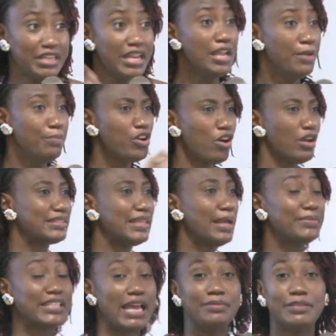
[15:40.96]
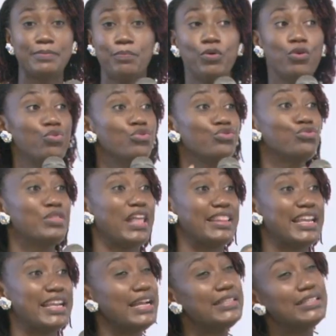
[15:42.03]
Because sometimes people who do that, they
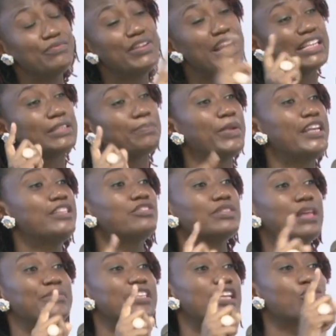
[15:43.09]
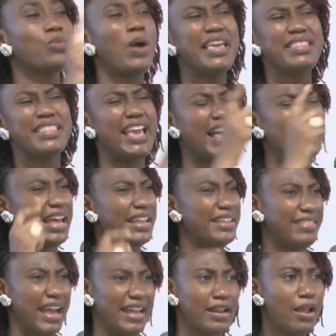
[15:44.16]
can't even explain to themselves why they are like
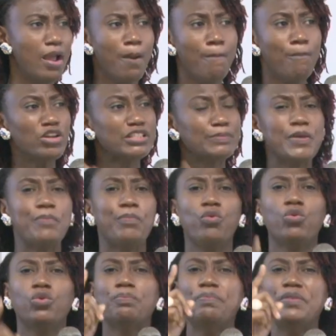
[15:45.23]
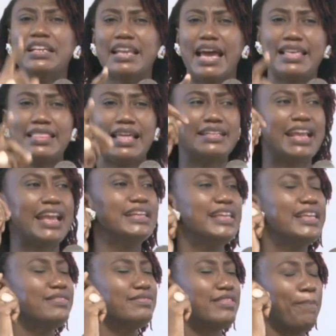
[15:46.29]
that. Most people will be like that and
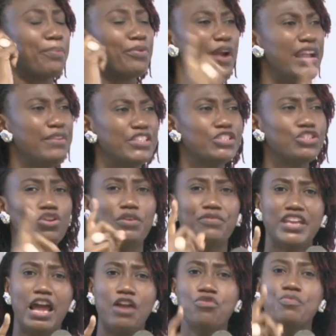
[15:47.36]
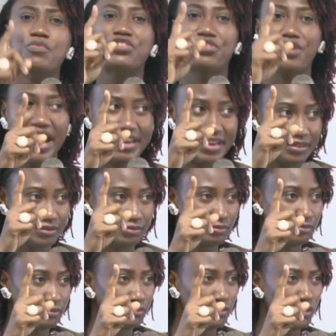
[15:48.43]
in the privacy of their room cry.
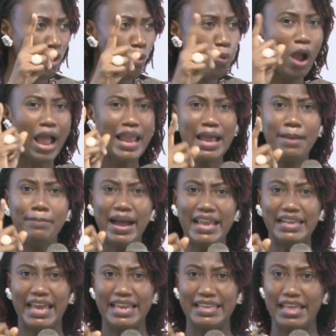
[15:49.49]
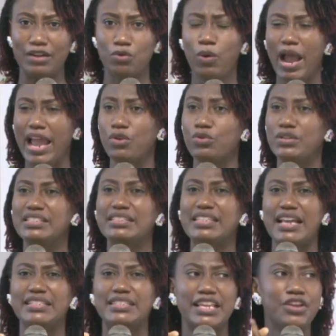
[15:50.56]
Why am I like that? Why couldn't I
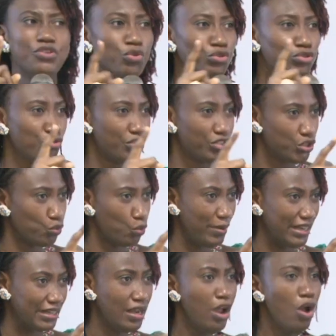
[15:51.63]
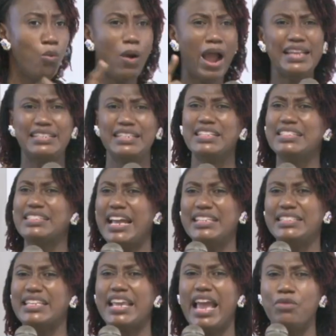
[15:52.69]
say no to this woman? Why didn't I
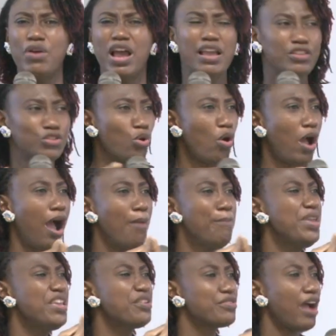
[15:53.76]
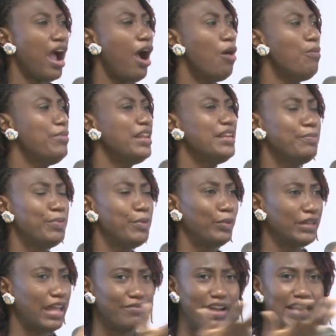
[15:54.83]
say I? So help me, how many people
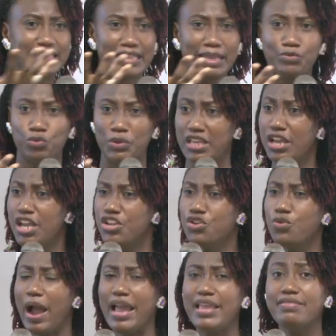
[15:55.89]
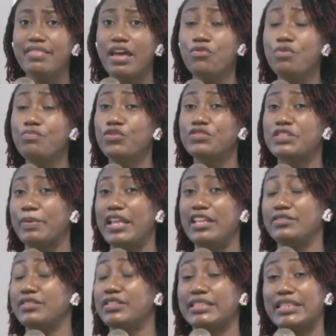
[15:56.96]
have I slept with? You are in the room, you've
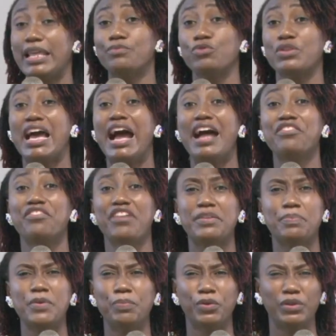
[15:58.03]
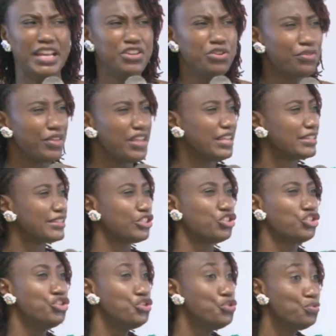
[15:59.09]
slept with 100 people, and you think it is
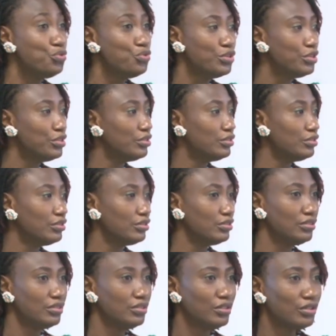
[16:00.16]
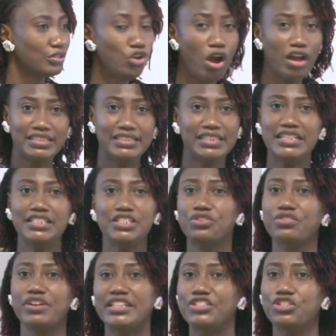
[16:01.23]
you? God didn't
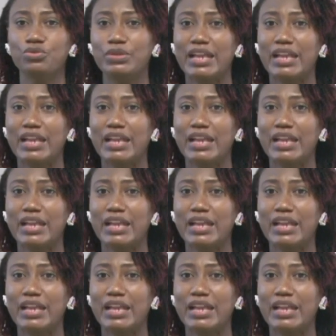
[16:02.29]
create you like